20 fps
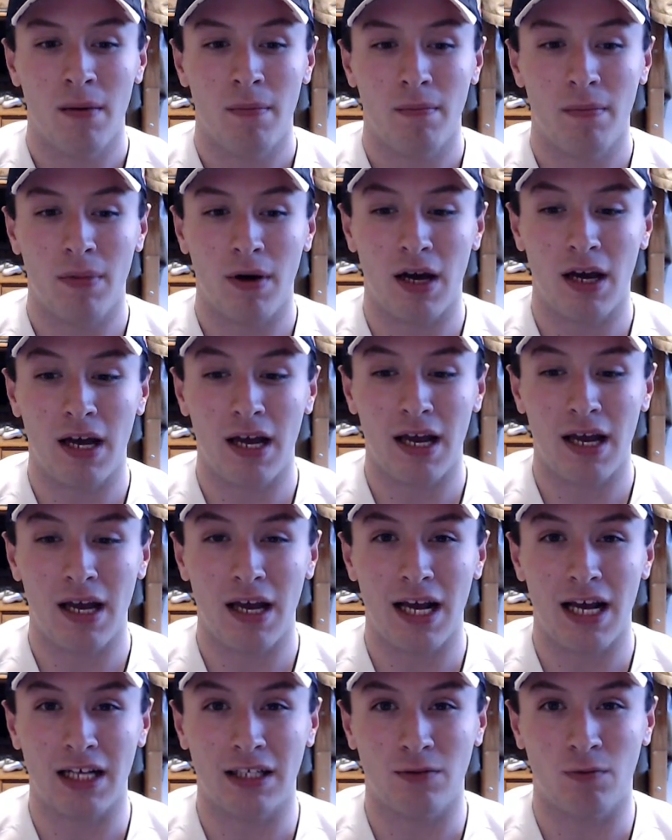but
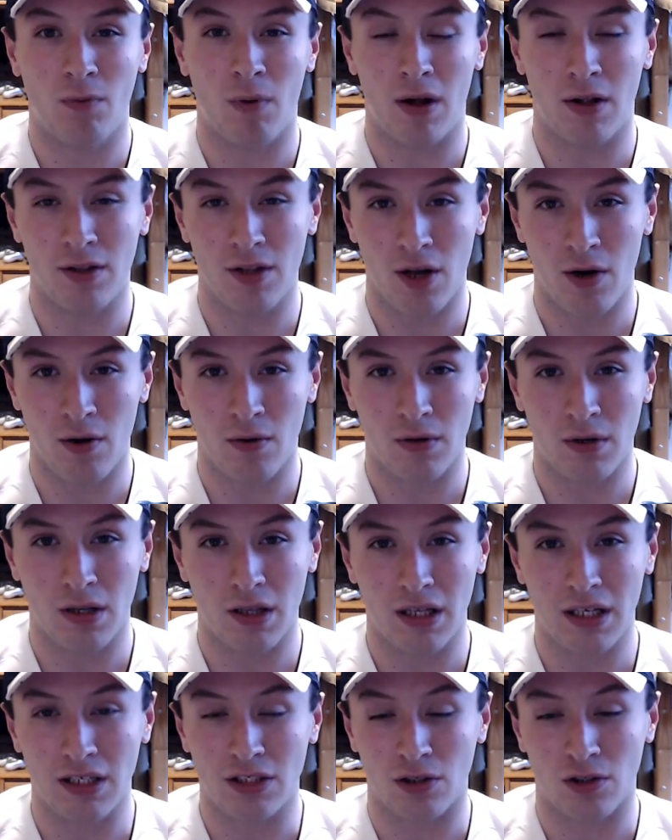is well known, at
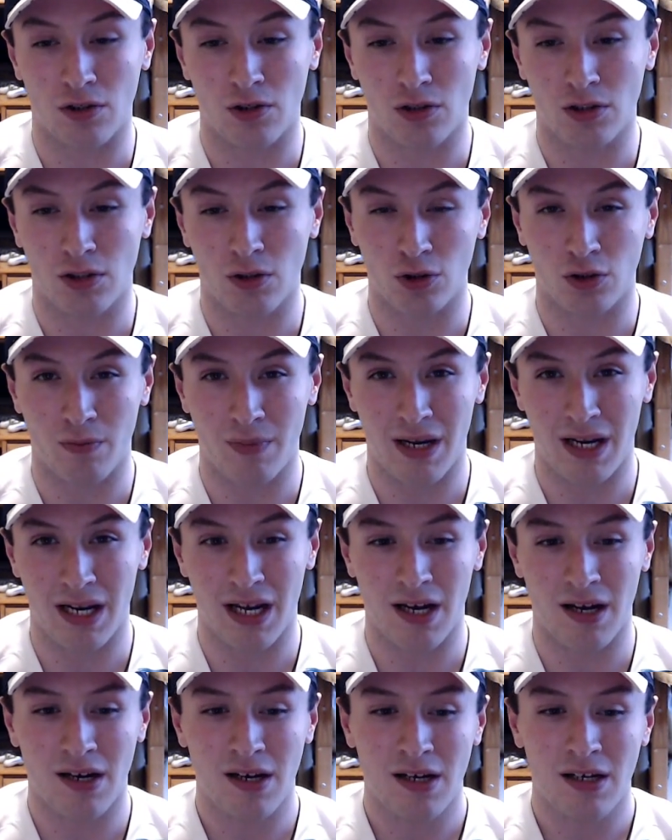least on social
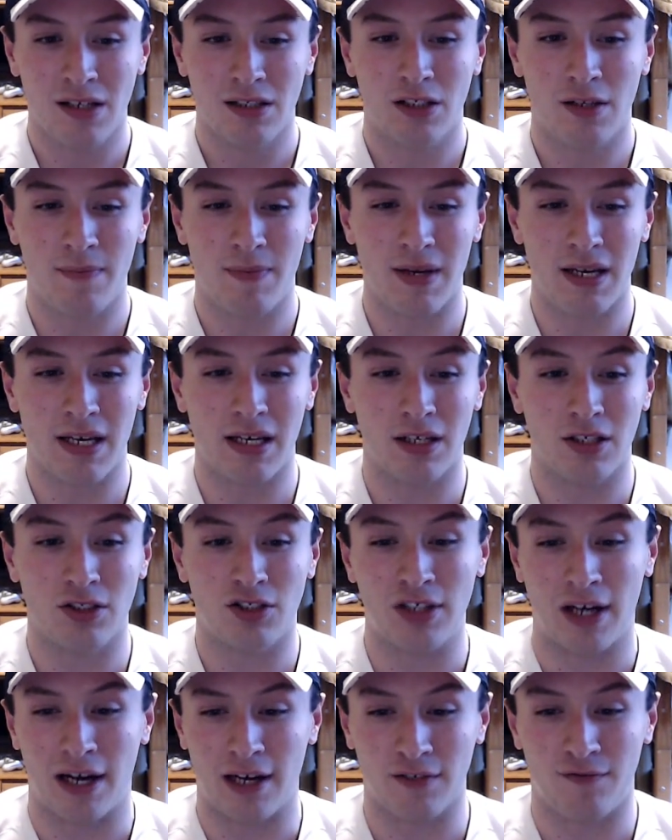media, to be
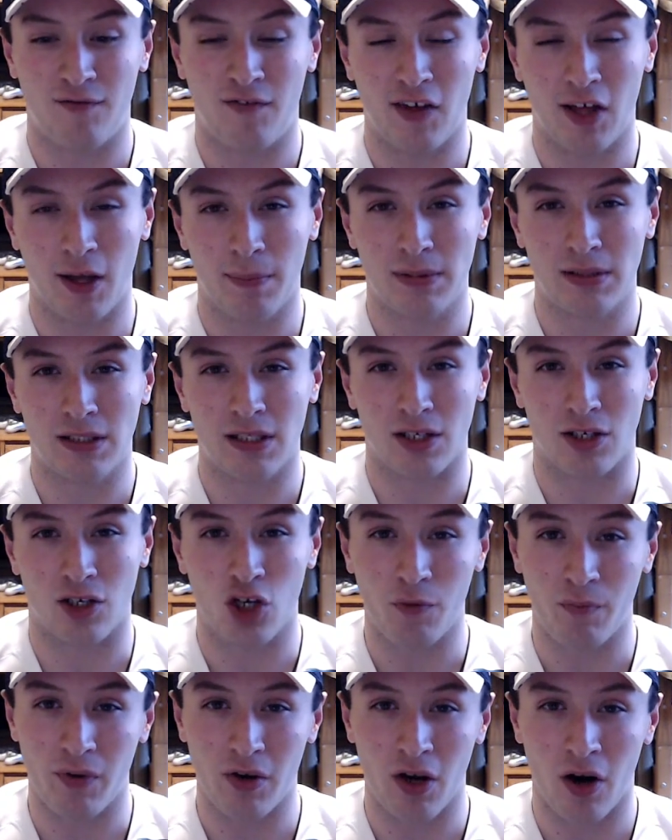Giles Phillips, the
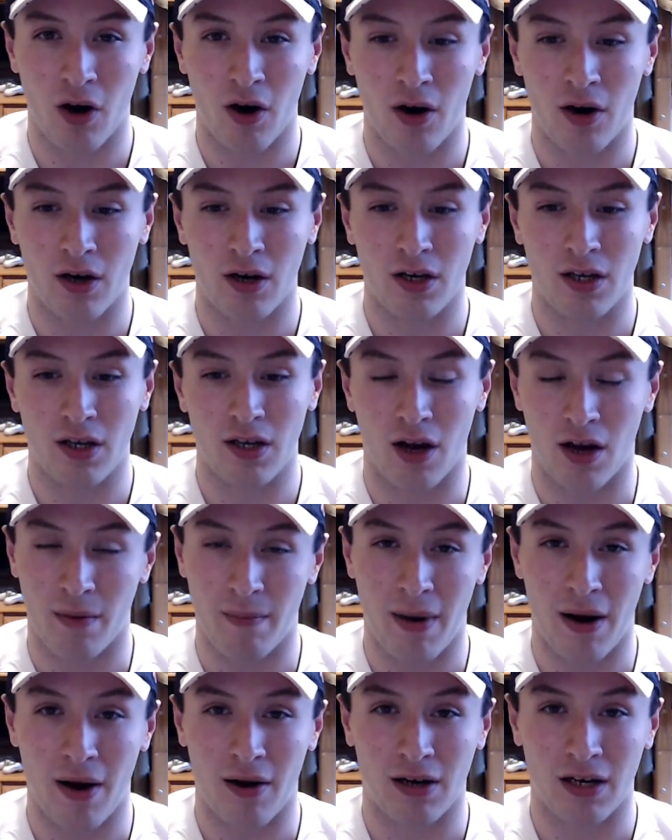QPR young
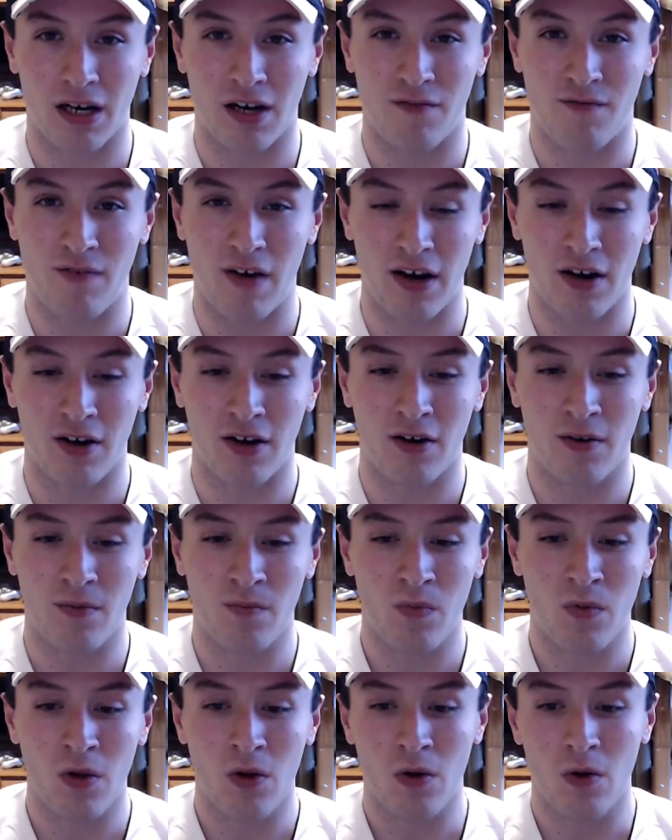American defender,
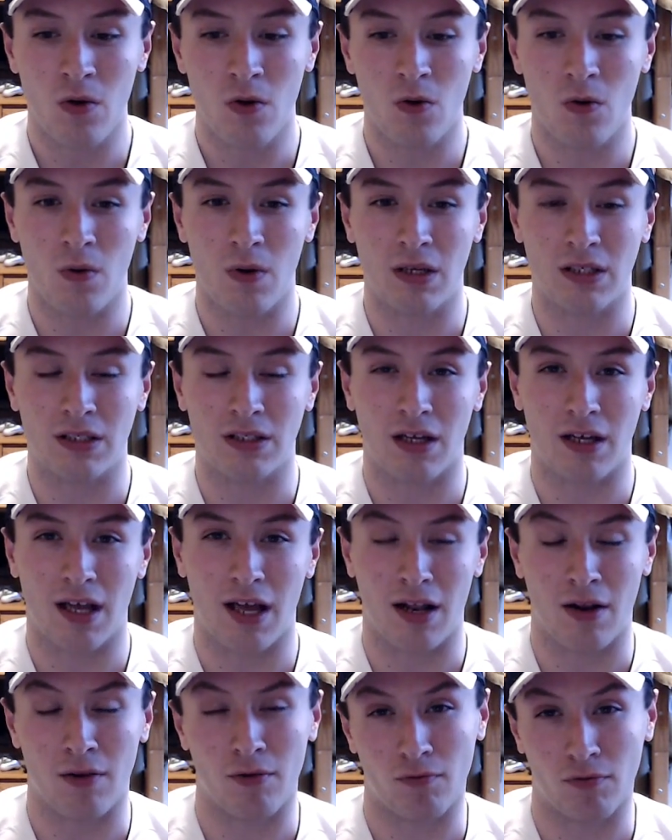who is
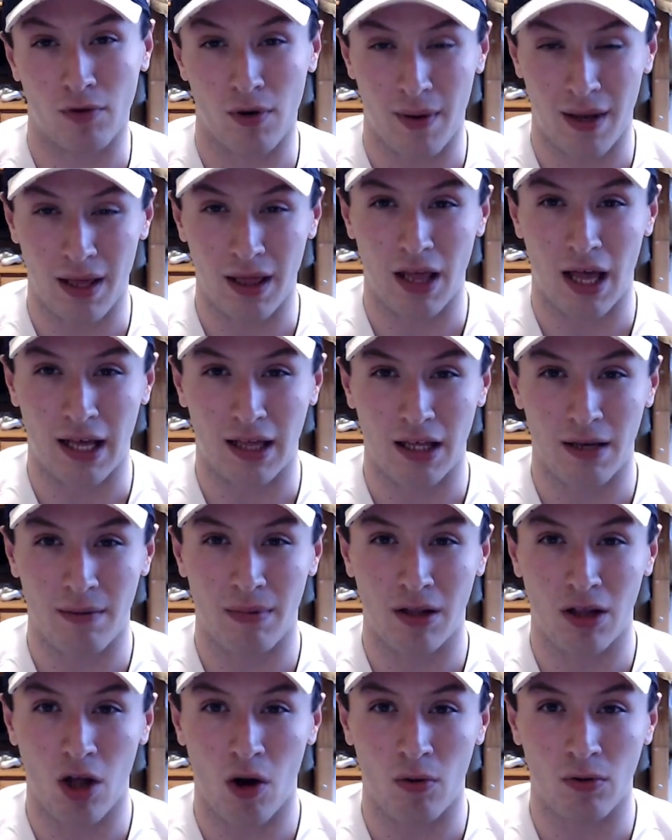going to likely
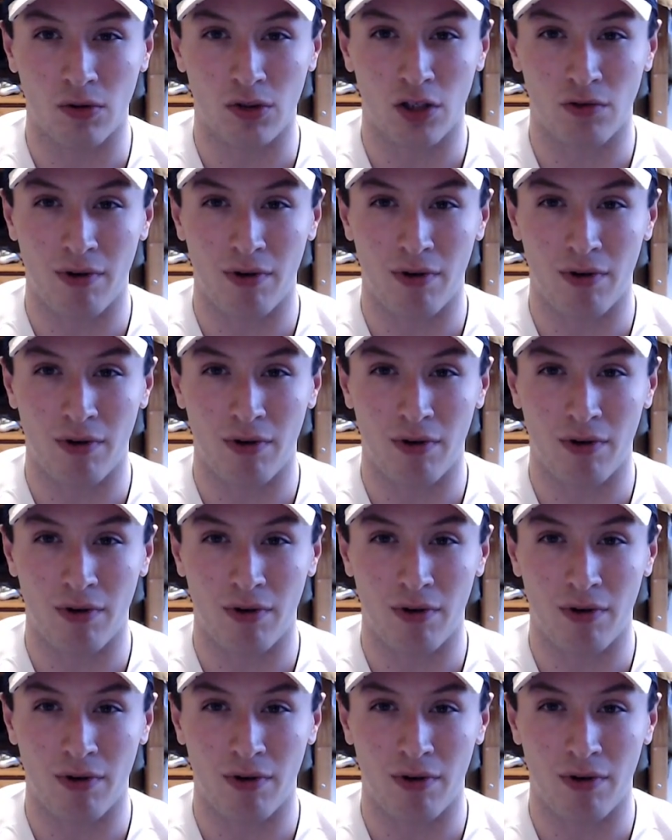be loaned to the